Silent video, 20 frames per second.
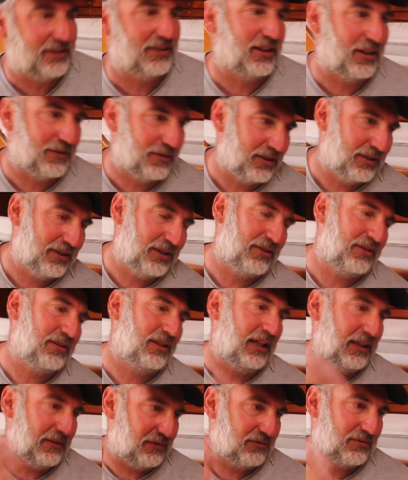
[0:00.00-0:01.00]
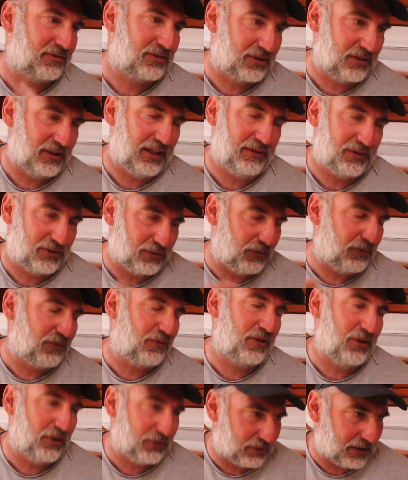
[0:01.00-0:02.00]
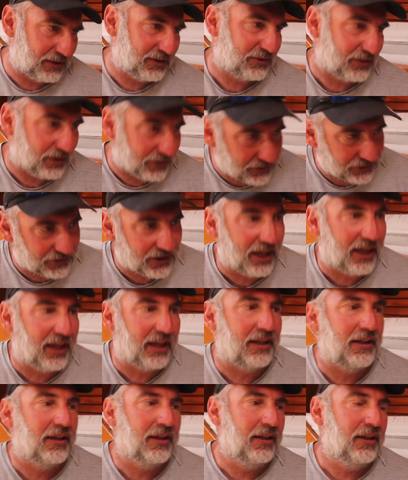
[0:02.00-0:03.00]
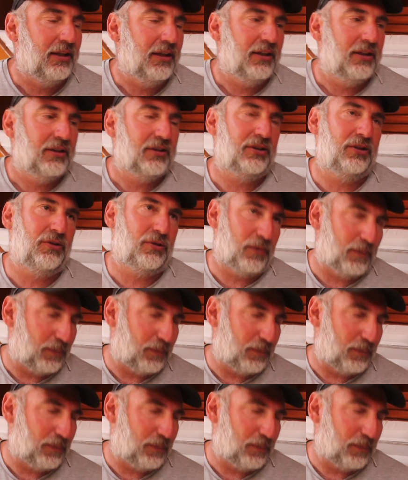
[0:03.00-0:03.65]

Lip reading: It sort of furls around its own stay. You can